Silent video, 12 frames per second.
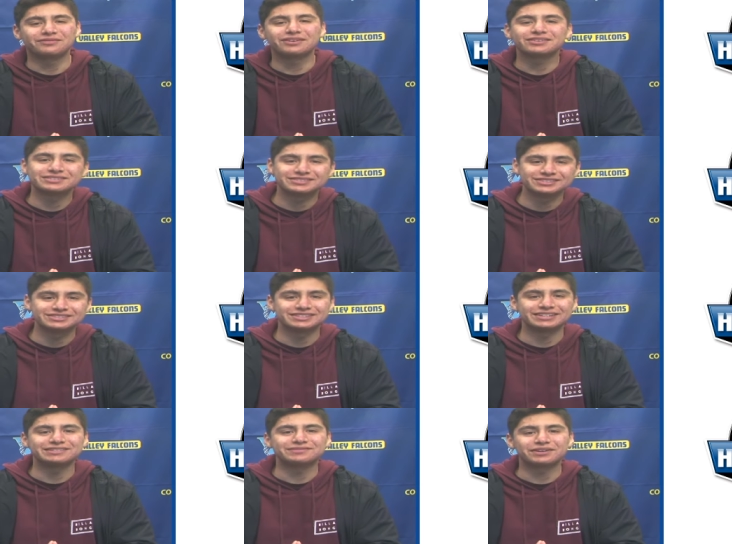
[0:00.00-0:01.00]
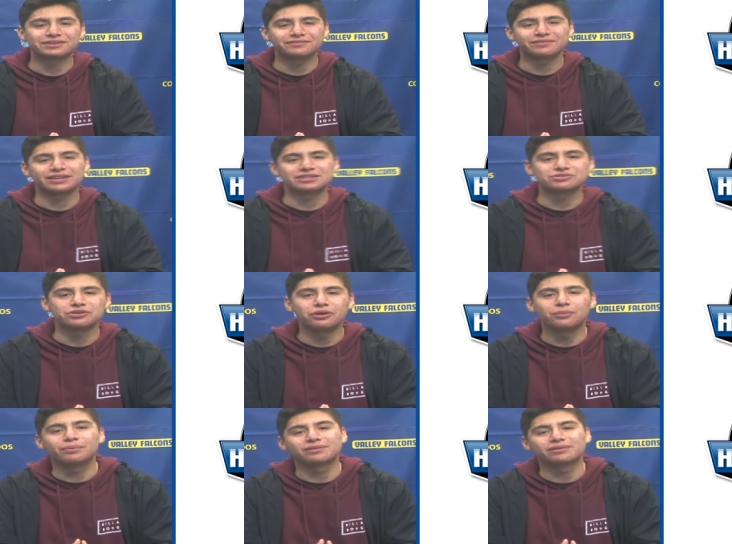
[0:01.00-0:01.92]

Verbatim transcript: Falcons. Here's today's Falcon Flash. Hope